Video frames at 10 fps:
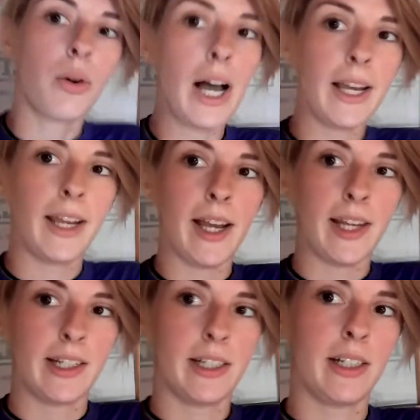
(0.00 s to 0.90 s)
Why
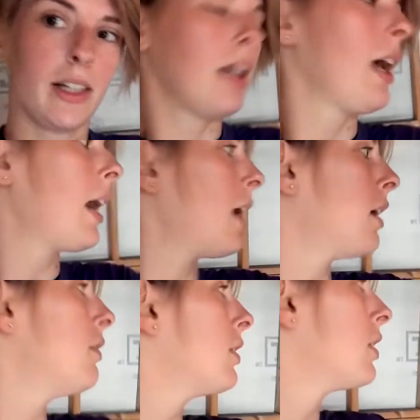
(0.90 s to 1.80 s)
I didn't
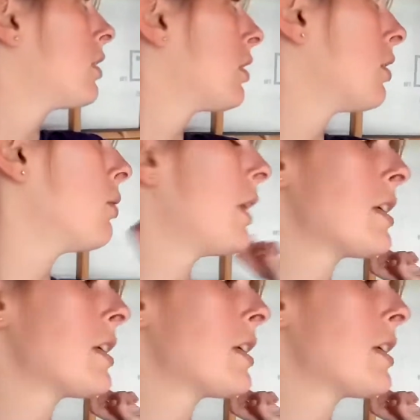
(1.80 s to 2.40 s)
have the